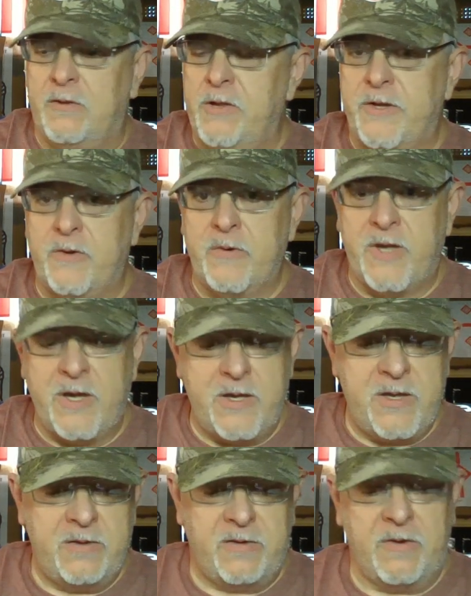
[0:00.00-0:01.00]
Click
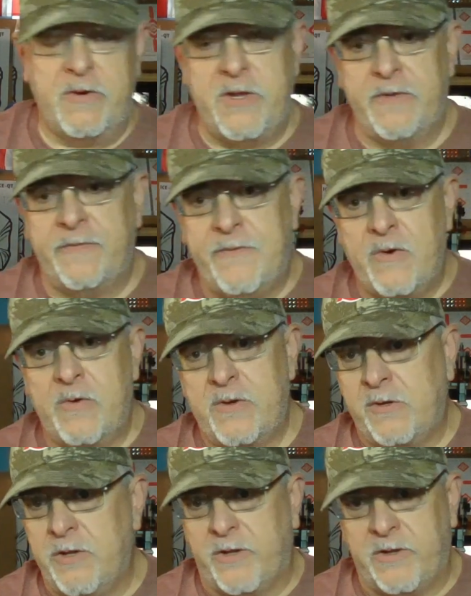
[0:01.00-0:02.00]
OK, go to your
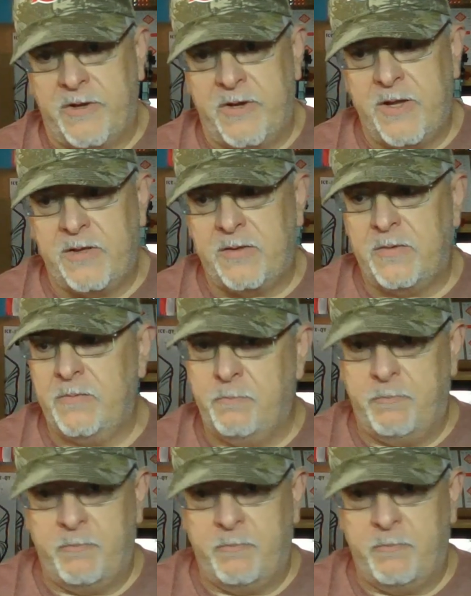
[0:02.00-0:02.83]
phone, click connect.